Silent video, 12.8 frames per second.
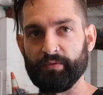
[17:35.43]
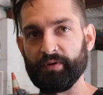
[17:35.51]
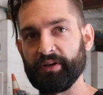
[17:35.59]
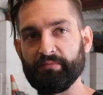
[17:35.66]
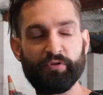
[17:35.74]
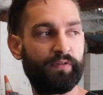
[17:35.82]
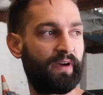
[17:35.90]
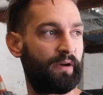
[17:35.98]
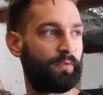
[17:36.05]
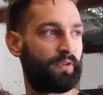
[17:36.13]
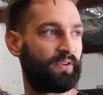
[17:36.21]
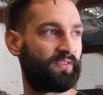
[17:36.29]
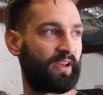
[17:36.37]
We can move ahead
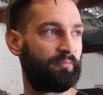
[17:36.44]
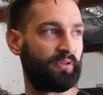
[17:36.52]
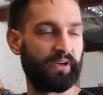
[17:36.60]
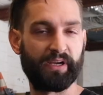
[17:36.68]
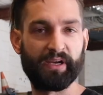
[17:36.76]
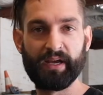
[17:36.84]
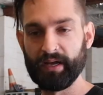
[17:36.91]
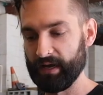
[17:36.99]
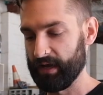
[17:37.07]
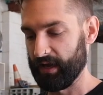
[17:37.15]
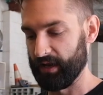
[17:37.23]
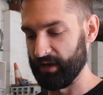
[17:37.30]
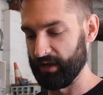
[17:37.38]
with assembly,
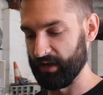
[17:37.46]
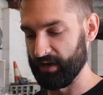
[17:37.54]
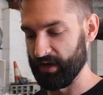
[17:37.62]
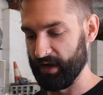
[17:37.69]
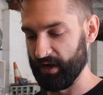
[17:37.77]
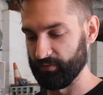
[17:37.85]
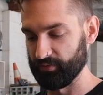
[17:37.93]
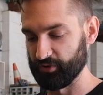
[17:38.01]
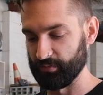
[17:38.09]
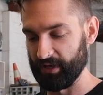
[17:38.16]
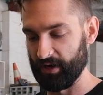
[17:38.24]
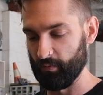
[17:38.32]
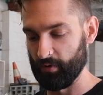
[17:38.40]
and then should
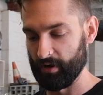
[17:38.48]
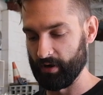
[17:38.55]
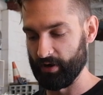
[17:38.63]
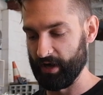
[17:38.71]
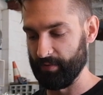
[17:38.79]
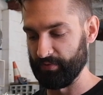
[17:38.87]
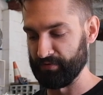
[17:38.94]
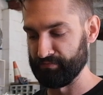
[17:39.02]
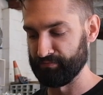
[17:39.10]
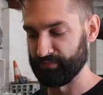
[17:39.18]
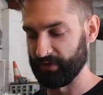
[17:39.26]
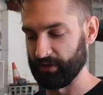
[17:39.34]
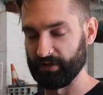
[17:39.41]
be able to wire it up
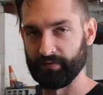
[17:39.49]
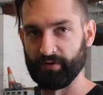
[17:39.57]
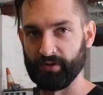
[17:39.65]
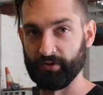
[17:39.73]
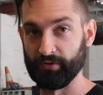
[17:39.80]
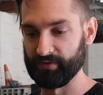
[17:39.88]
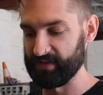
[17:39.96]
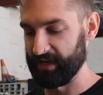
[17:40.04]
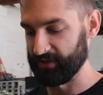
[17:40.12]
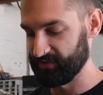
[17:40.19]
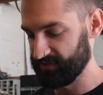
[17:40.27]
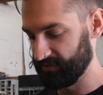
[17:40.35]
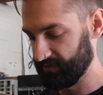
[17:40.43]
and give it a little test.